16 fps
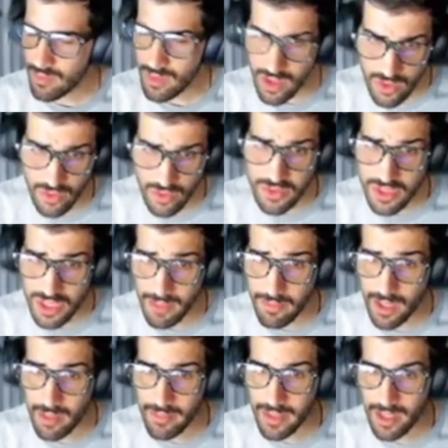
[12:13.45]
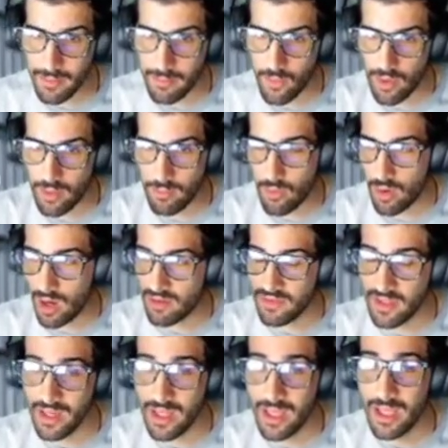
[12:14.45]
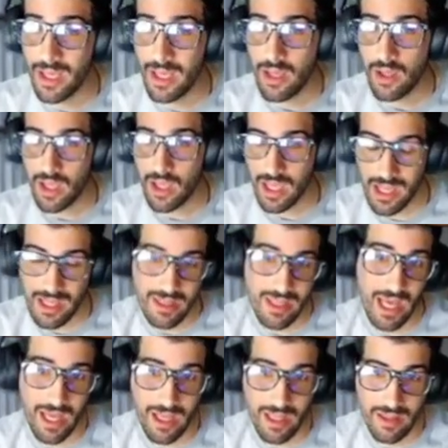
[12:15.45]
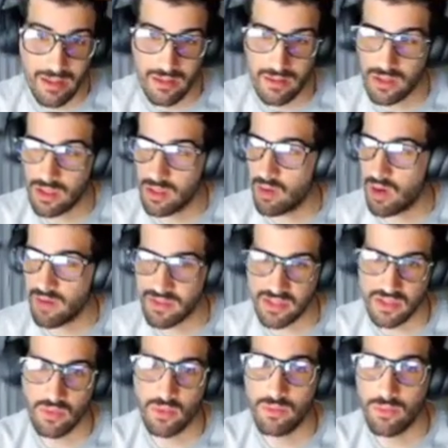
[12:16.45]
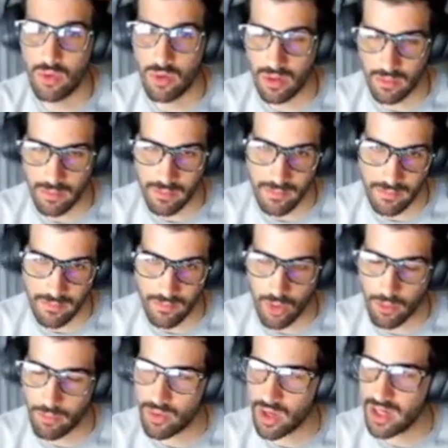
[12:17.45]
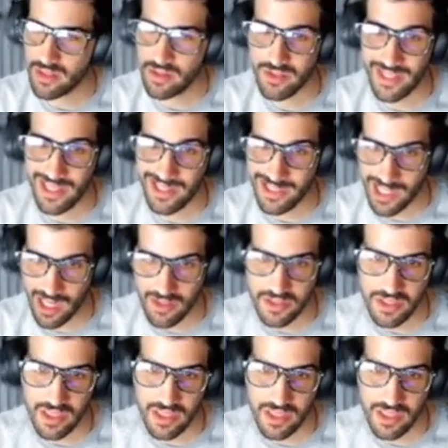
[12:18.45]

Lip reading: You'll see them coming up more and more often. In that, you know, obviously with more product, there's less scarcity.